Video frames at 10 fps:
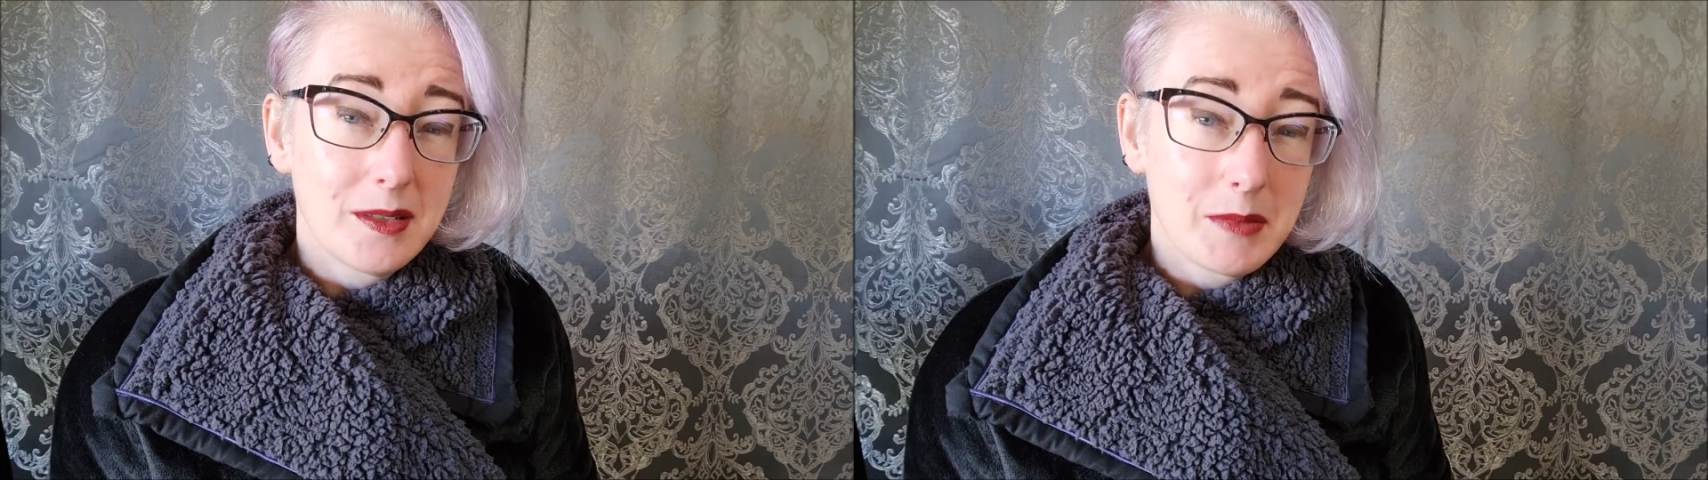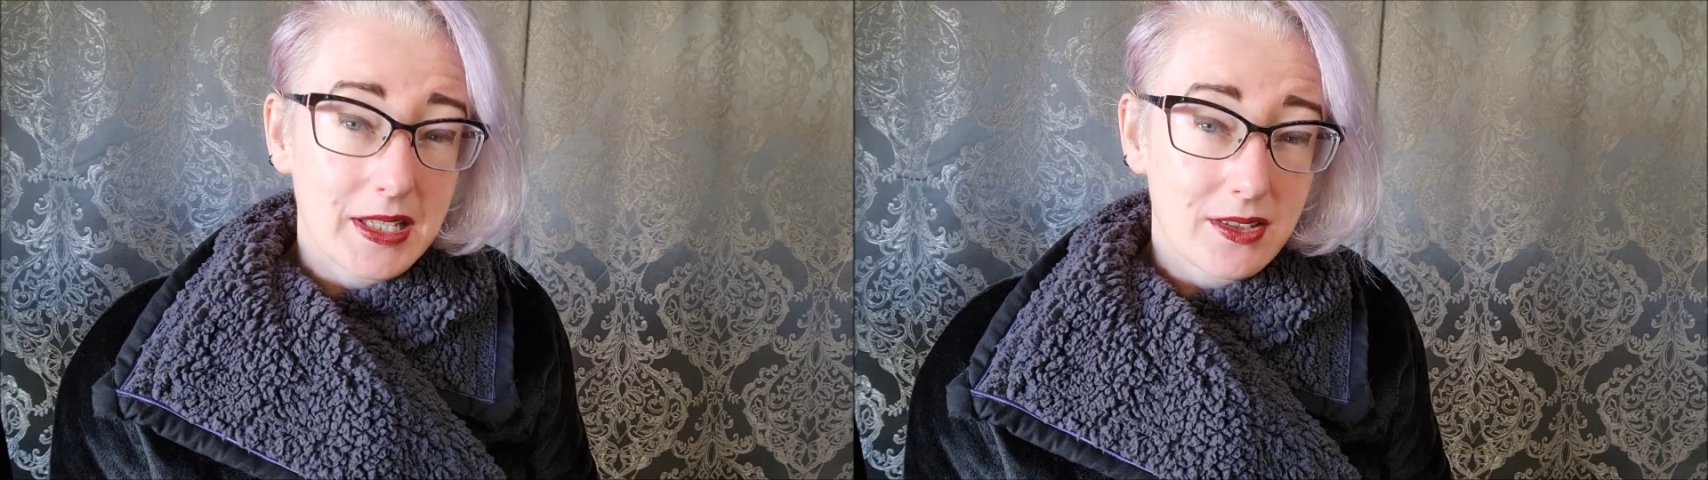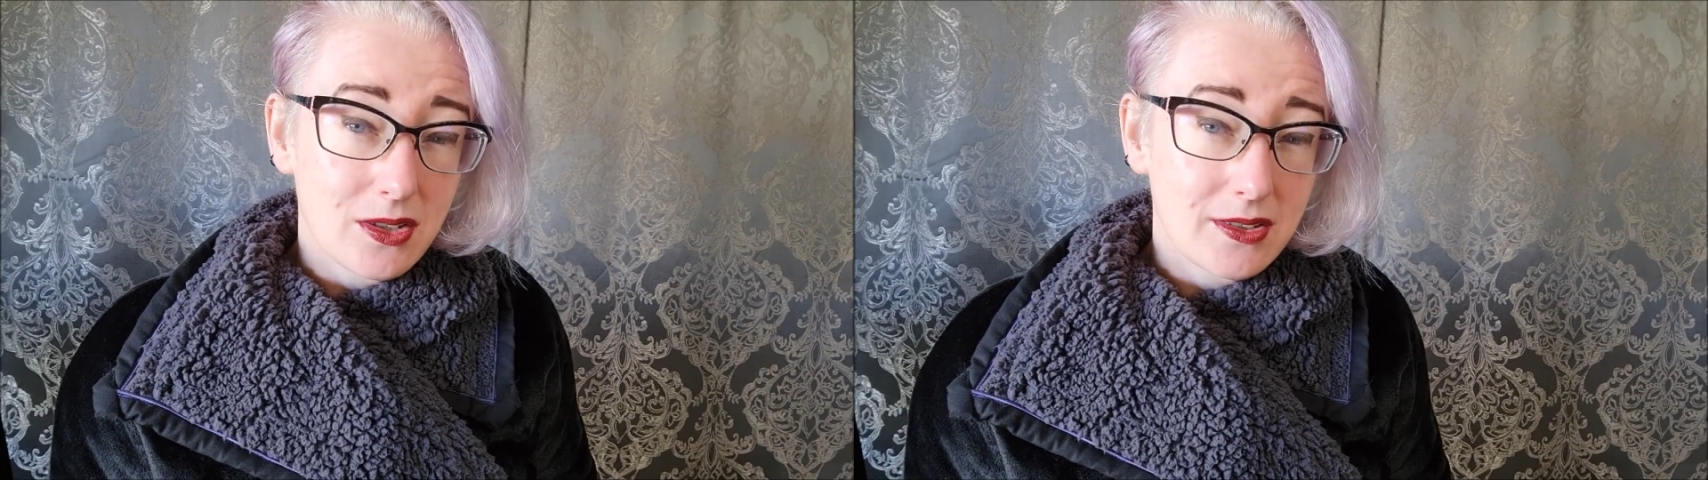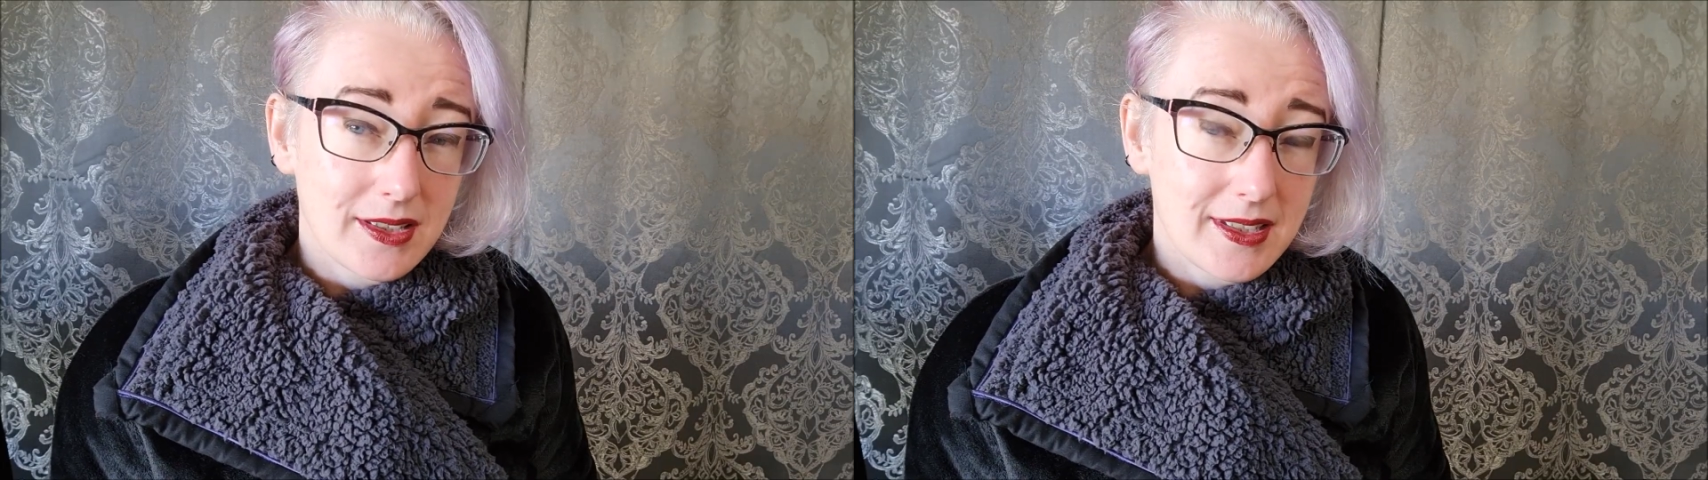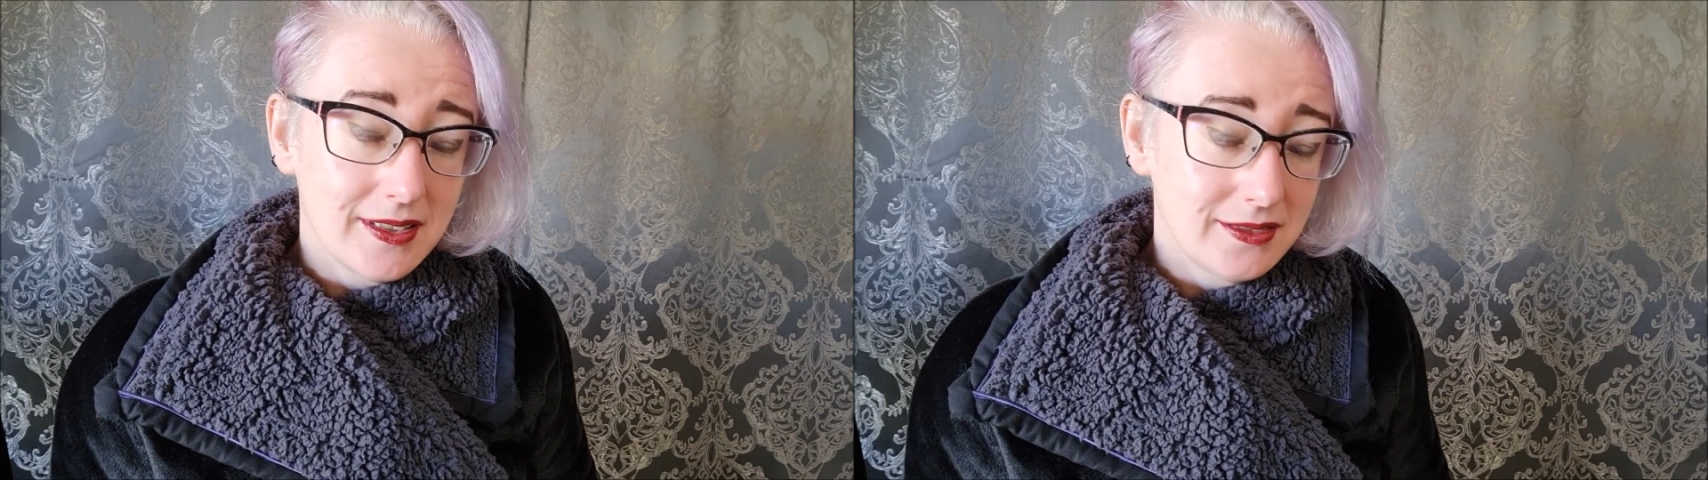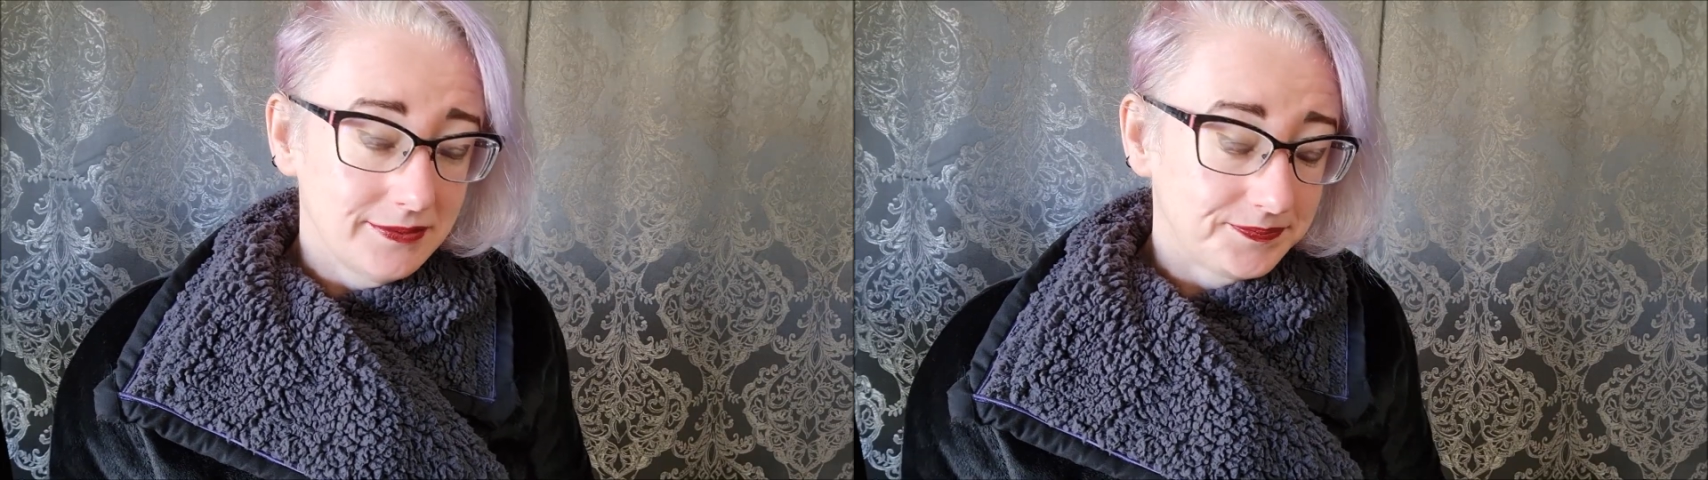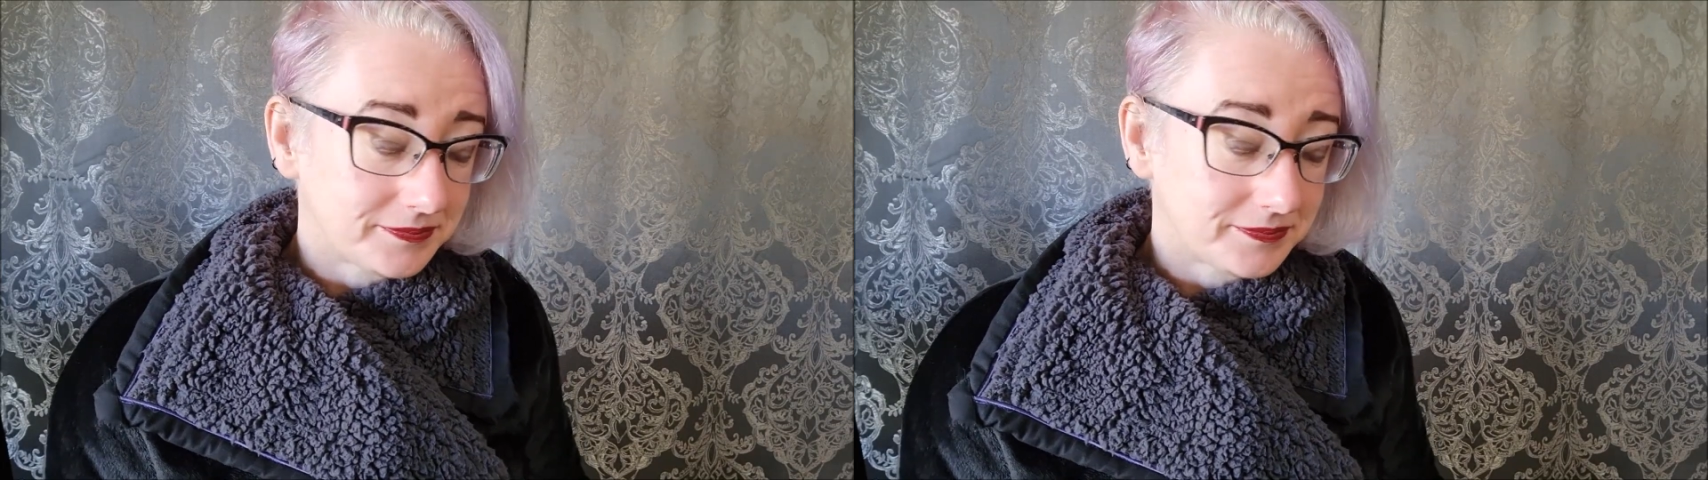and Mastodon still.